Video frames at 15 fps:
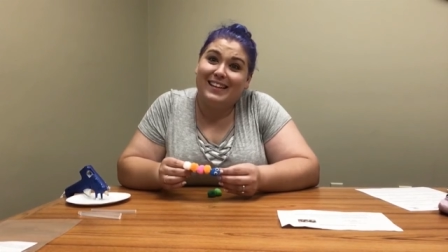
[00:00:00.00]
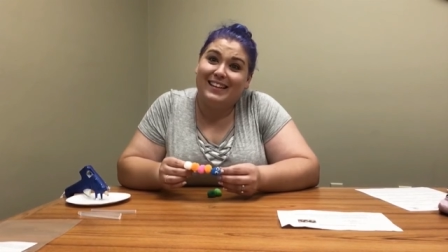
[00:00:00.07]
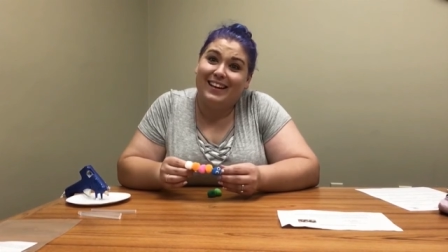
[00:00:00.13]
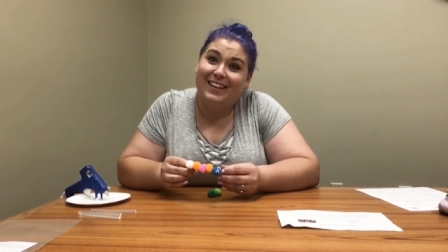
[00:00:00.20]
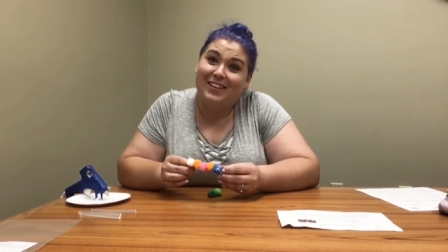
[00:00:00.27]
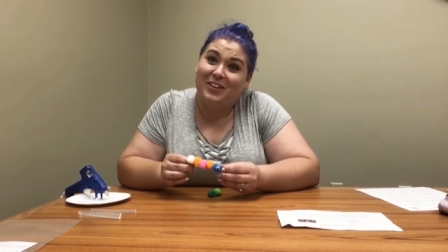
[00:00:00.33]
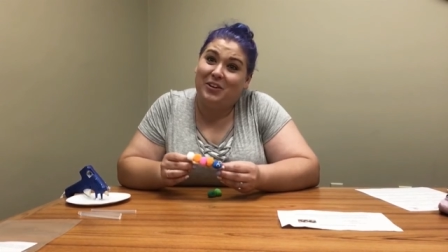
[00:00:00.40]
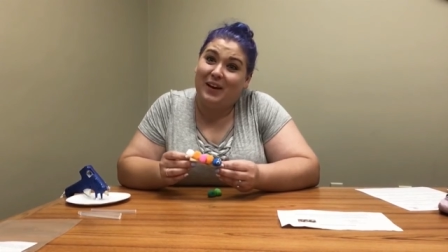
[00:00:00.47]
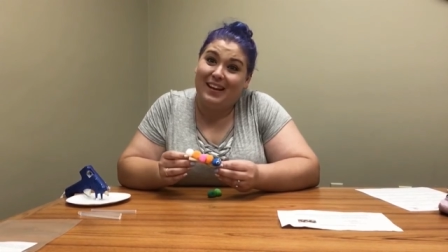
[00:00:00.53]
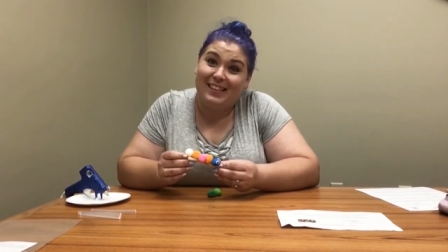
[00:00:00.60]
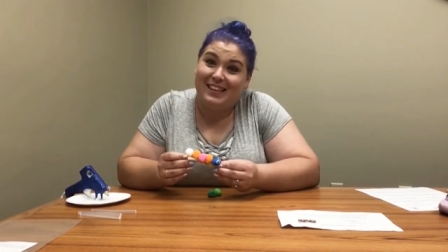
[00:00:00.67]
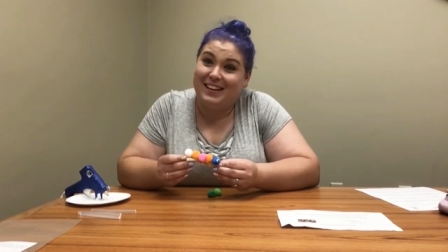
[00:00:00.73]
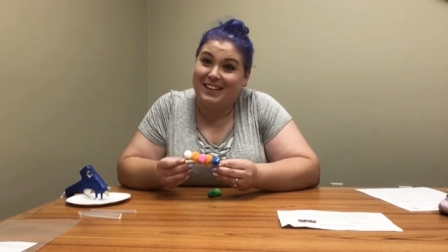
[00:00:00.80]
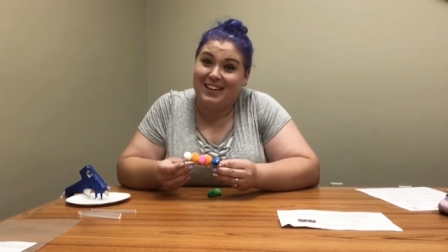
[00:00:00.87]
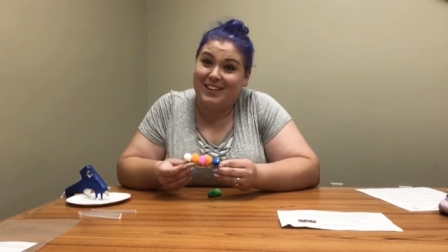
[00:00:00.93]
another great
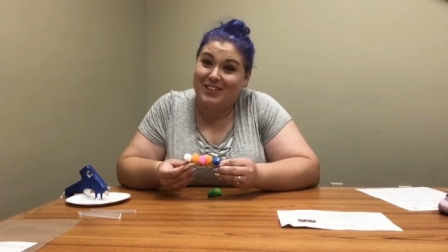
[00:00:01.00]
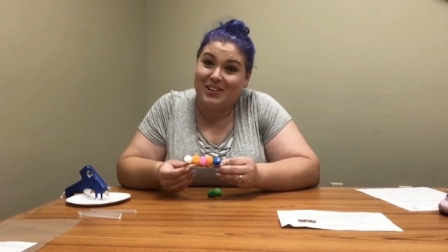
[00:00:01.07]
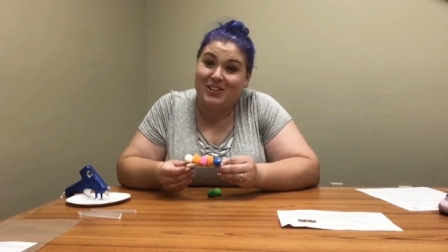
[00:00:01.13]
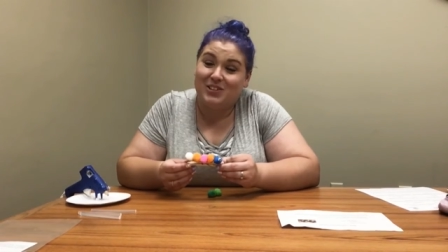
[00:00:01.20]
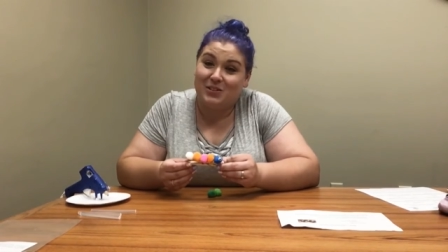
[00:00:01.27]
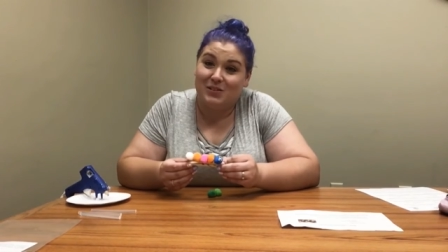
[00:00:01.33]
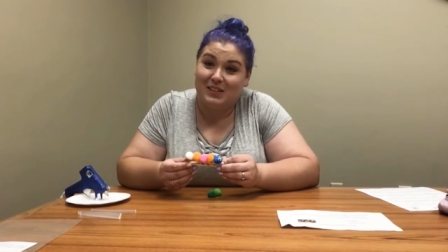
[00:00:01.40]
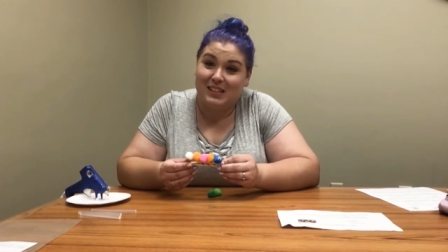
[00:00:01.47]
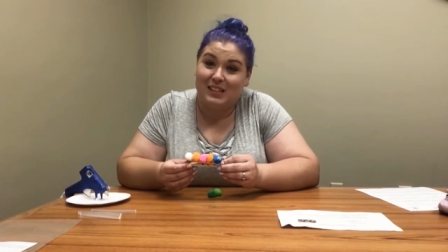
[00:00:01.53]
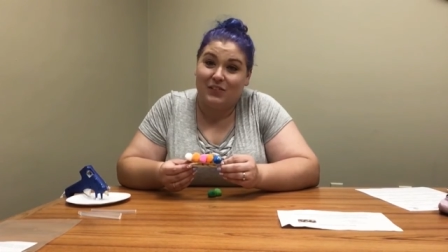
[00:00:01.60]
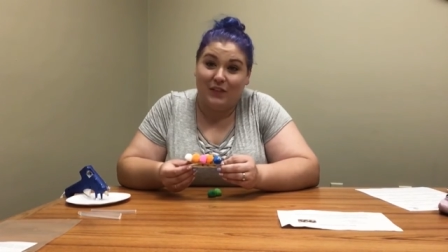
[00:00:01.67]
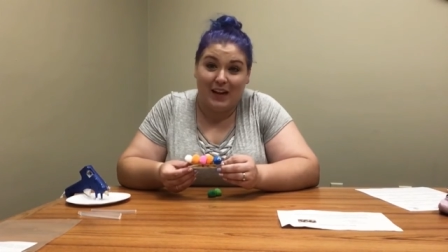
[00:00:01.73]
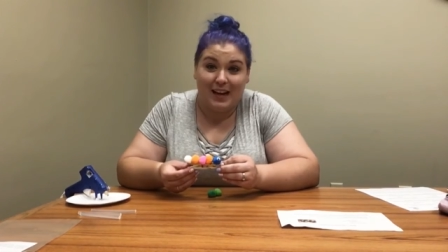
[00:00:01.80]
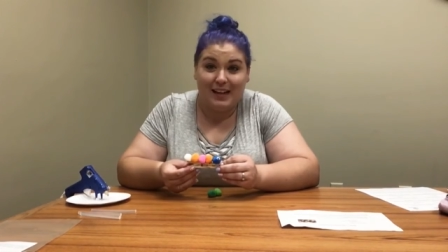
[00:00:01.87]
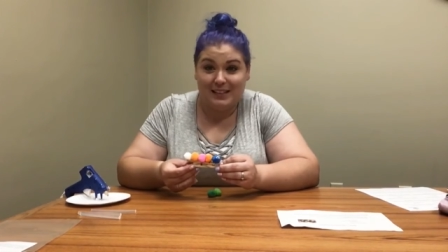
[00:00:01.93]
thing that you could do with this
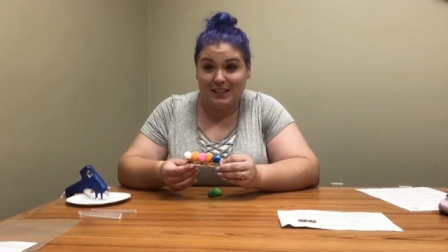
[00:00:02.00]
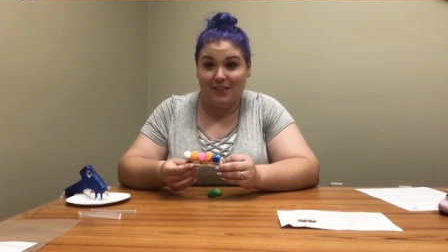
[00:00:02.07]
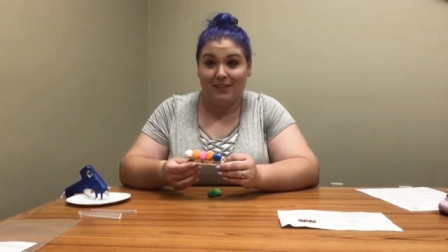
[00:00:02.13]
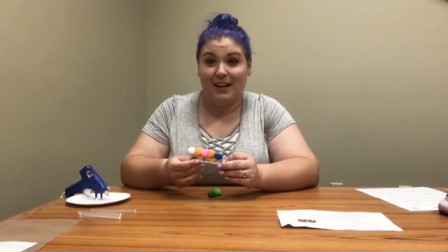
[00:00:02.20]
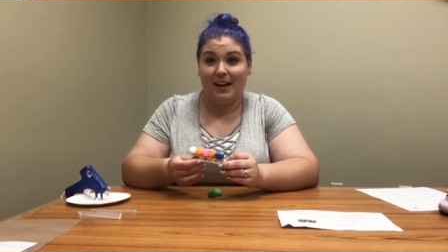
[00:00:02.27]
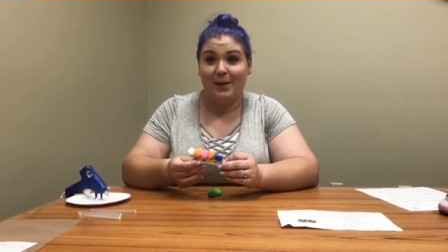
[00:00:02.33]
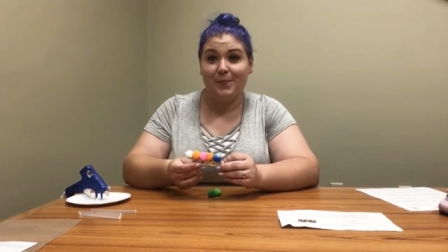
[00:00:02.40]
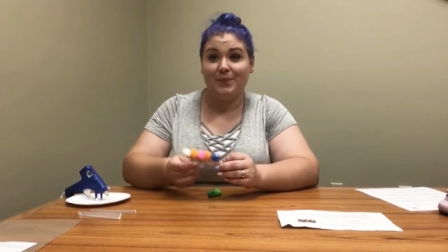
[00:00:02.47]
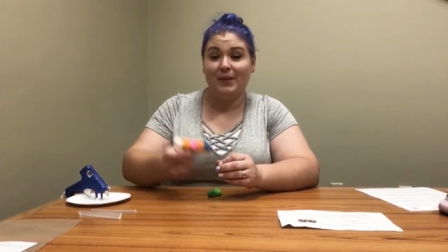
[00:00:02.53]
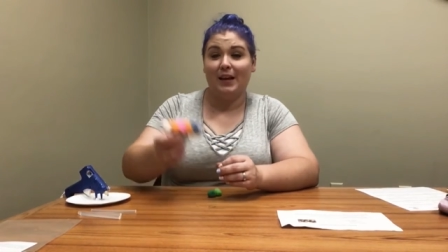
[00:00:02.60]
fun activity.